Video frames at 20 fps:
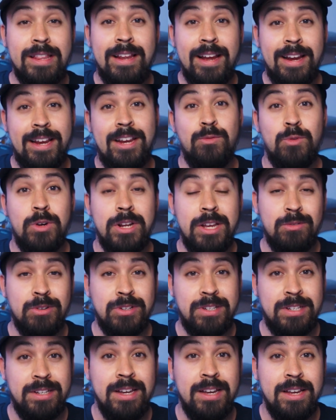liking what he
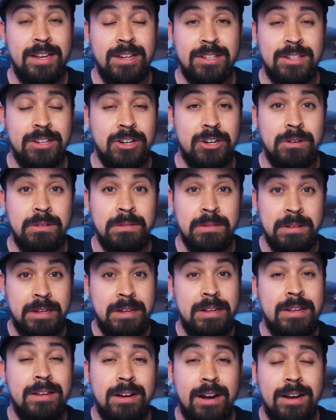was seeing, so
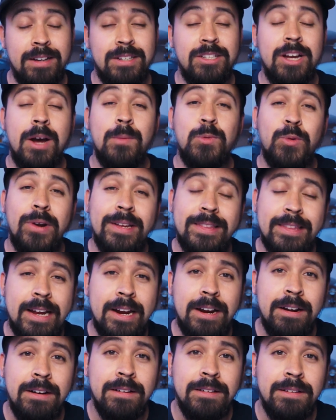I stopped right
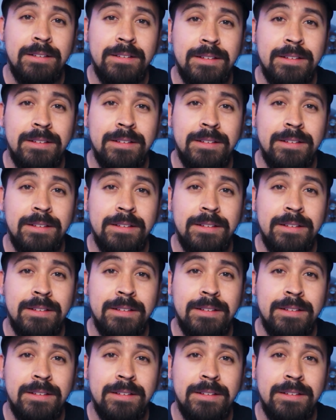there,